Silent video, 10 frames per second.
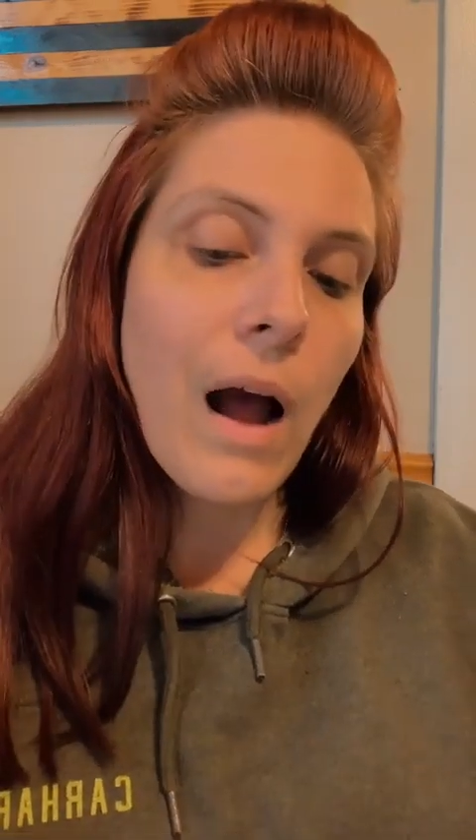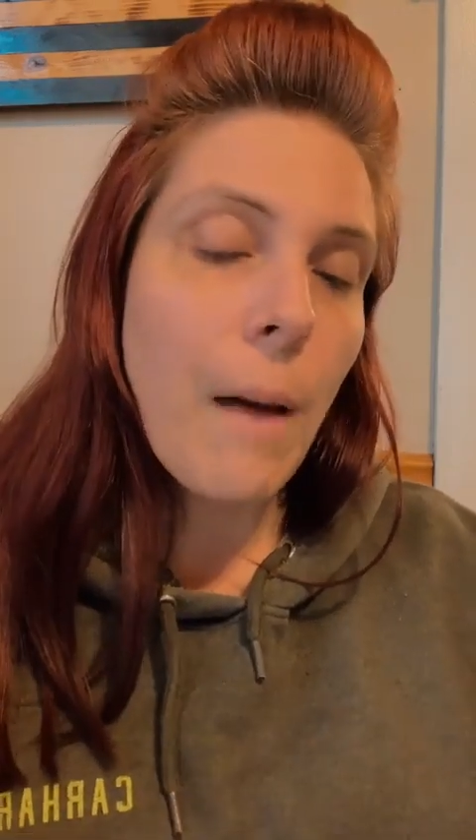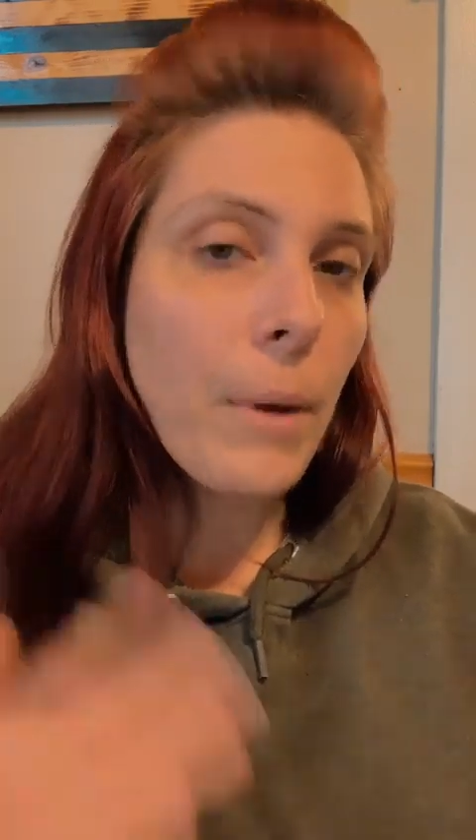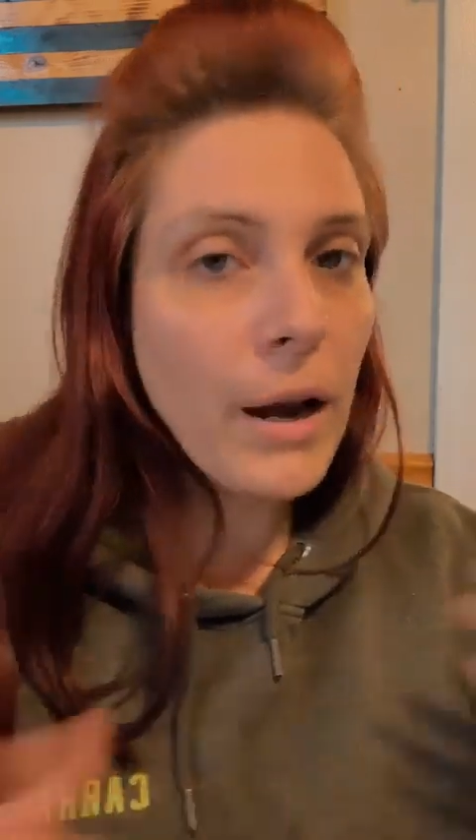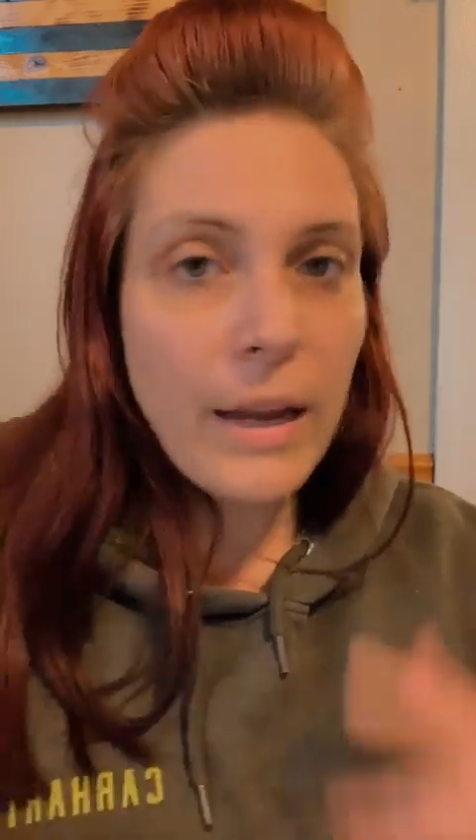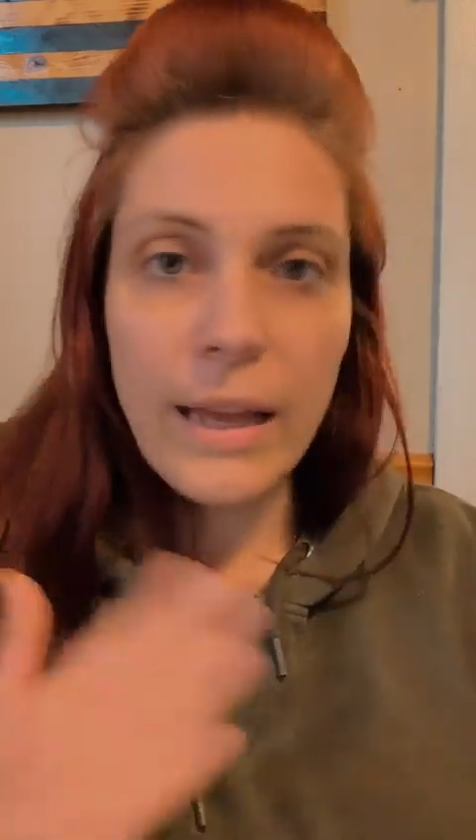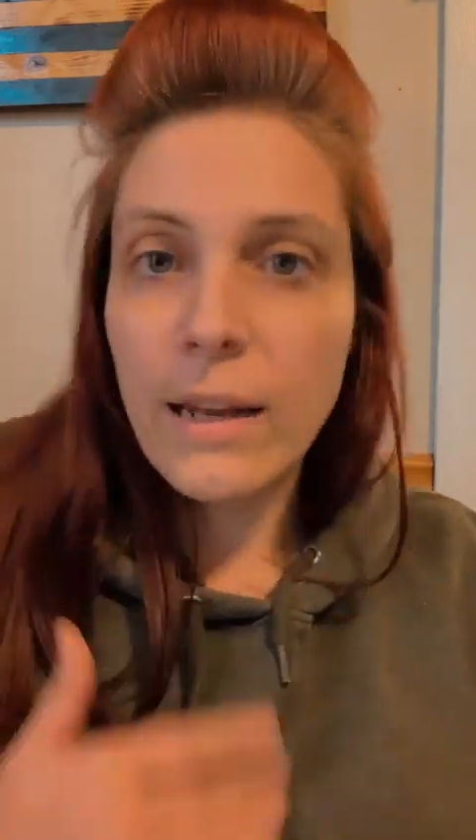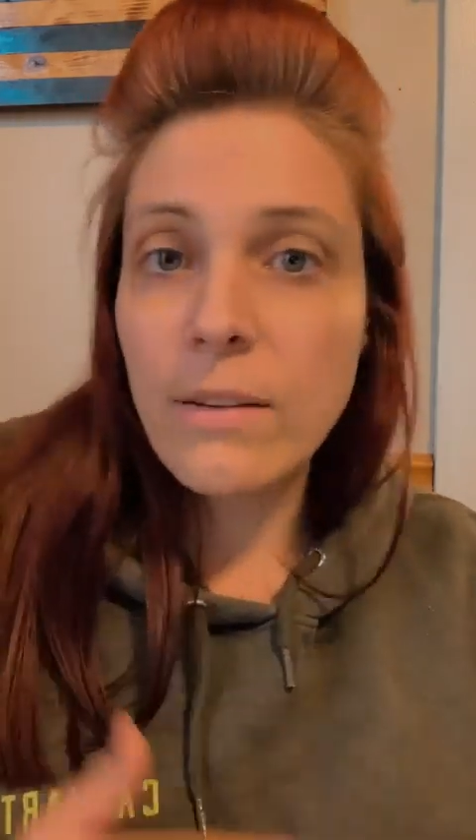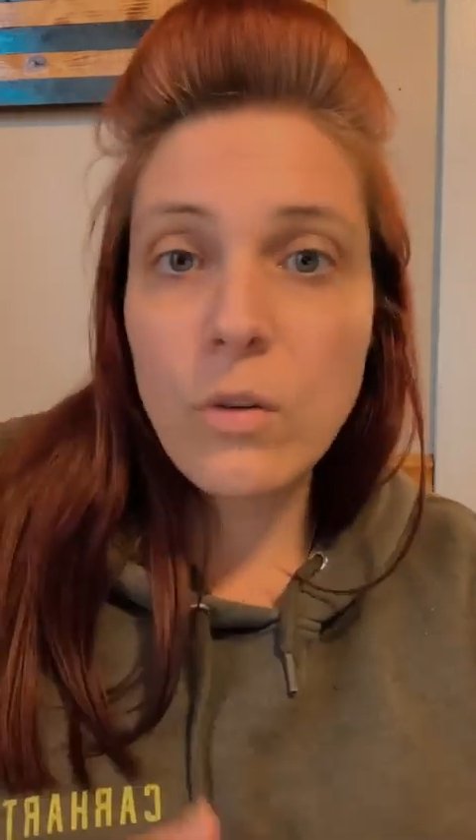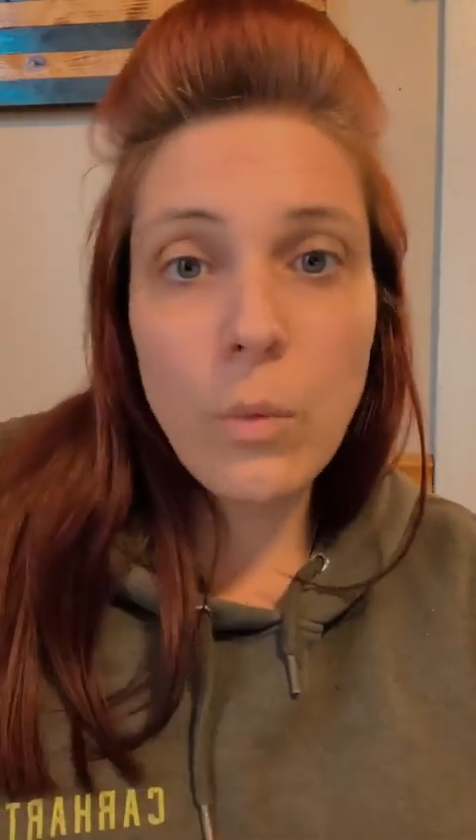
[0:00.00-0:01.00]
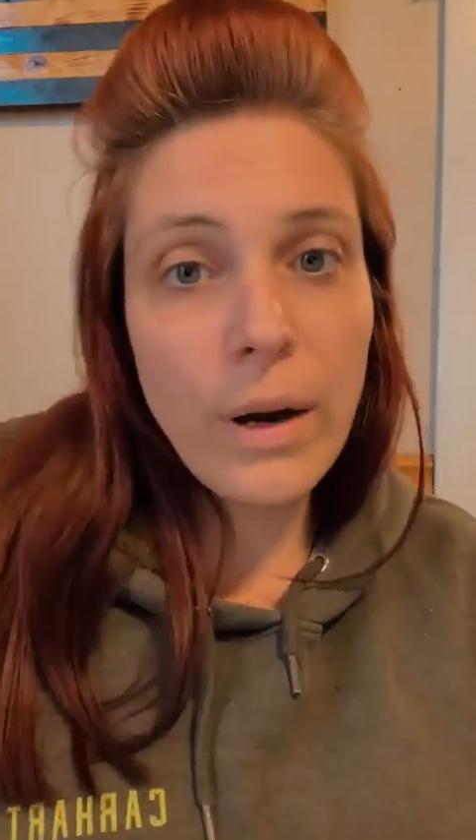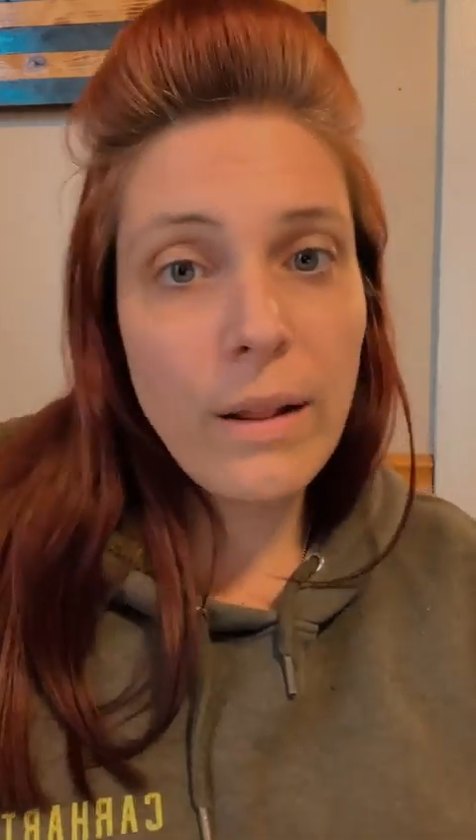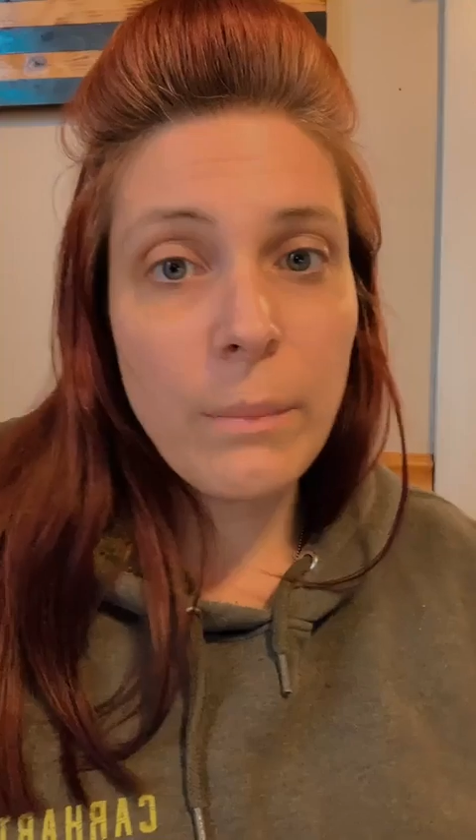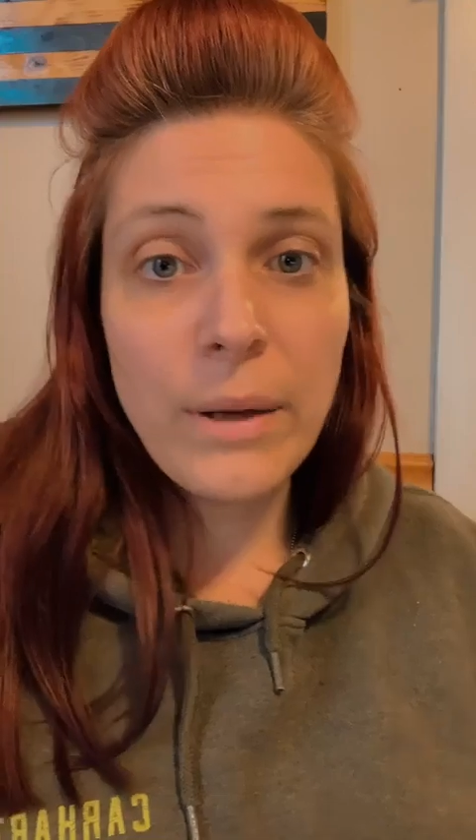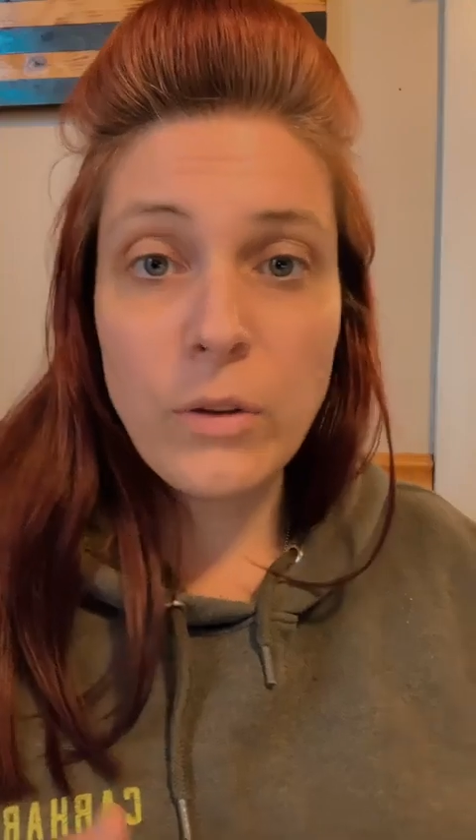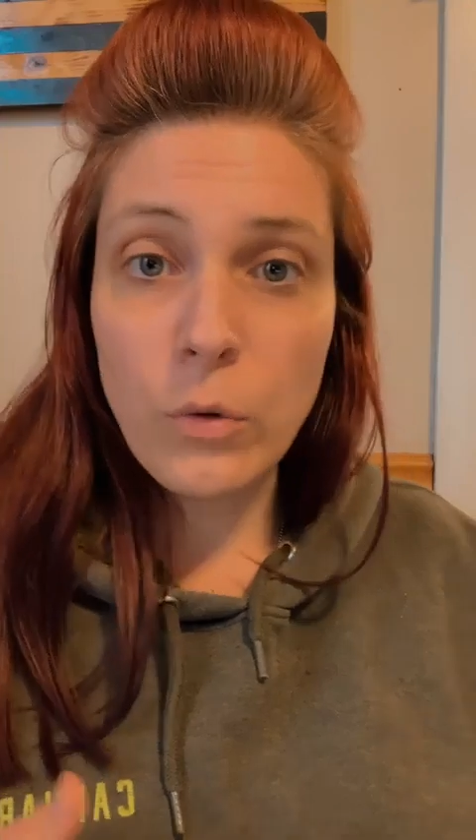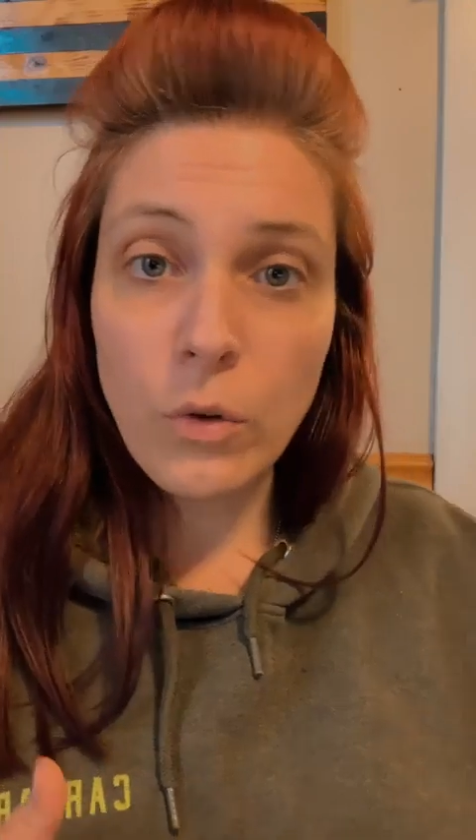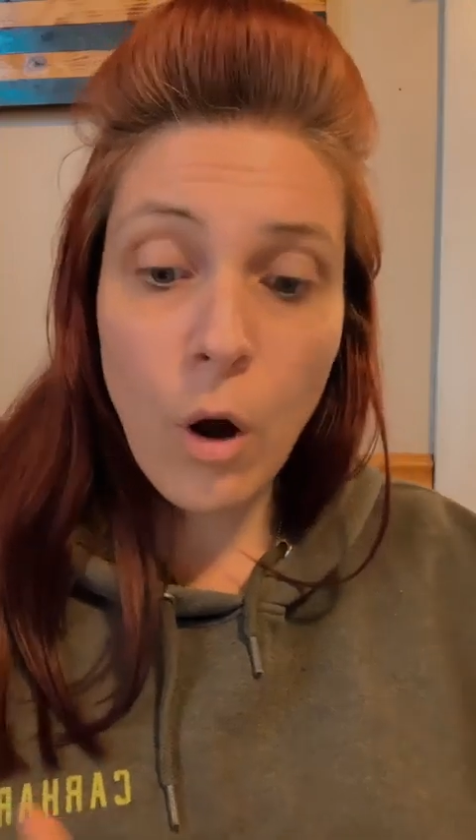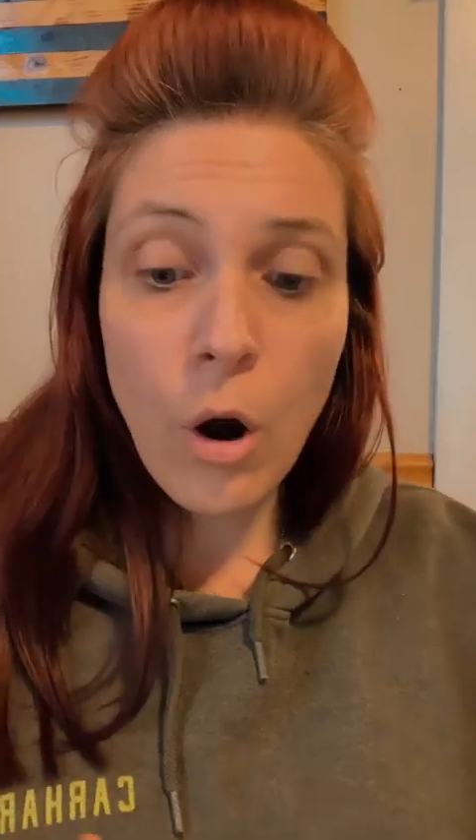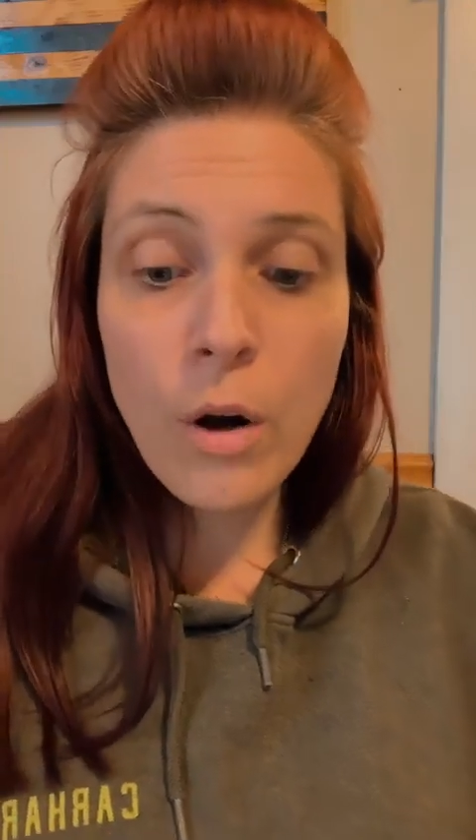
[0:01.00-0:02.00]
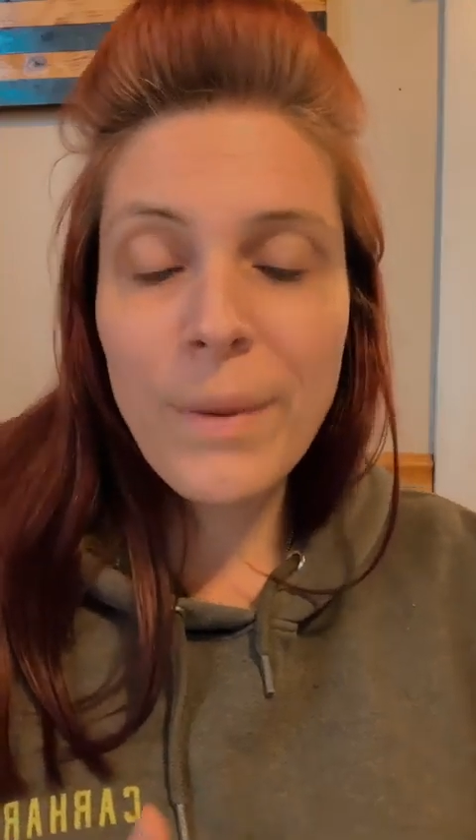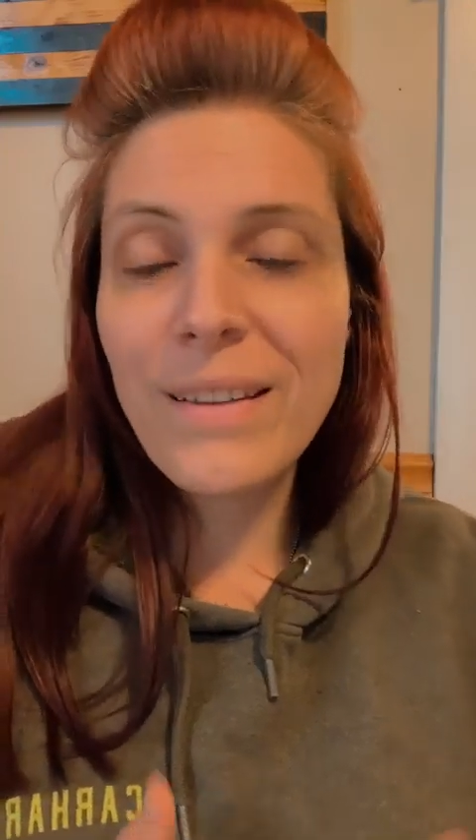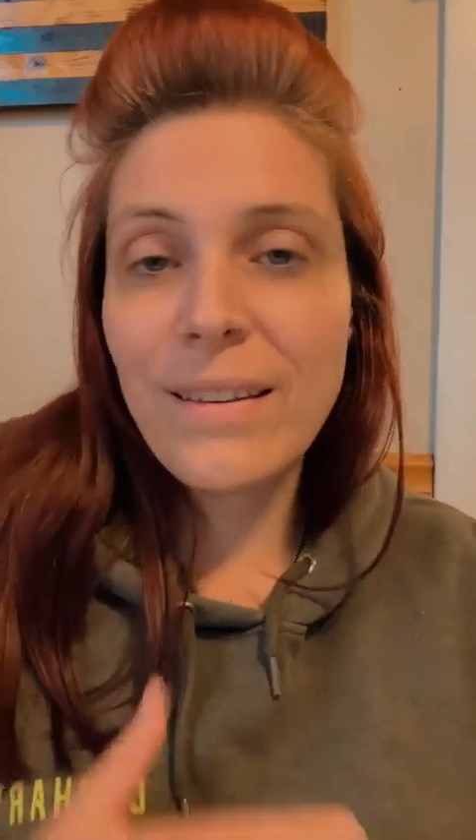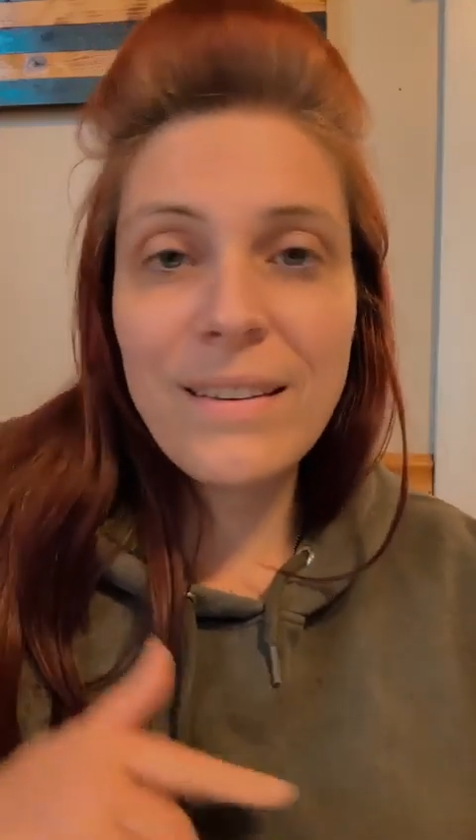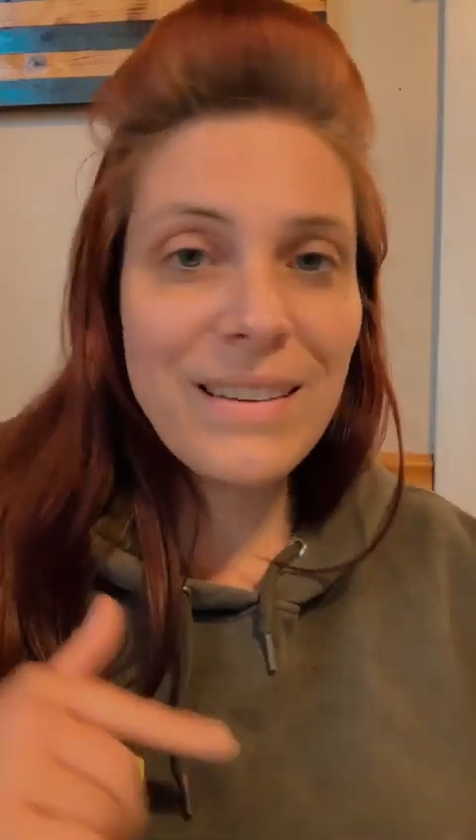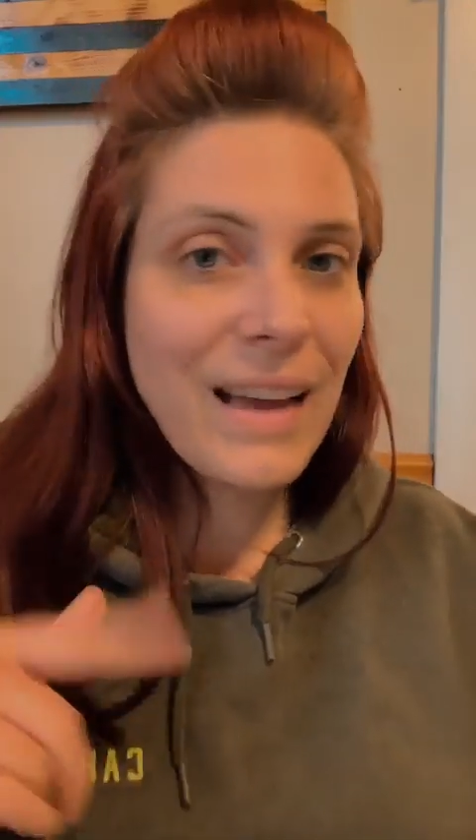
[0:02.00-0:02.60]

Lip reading: I'm not gonna get into what elementals are because I